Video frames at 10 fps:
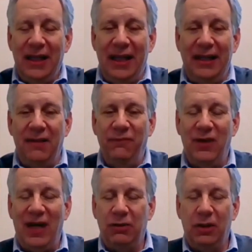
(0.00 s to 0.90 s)
and the
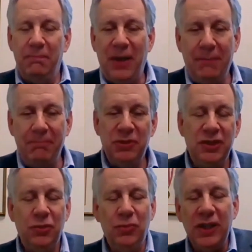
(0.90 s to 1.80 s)
flour
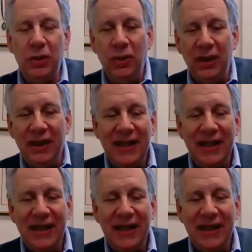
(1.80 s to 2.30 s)
pumped through.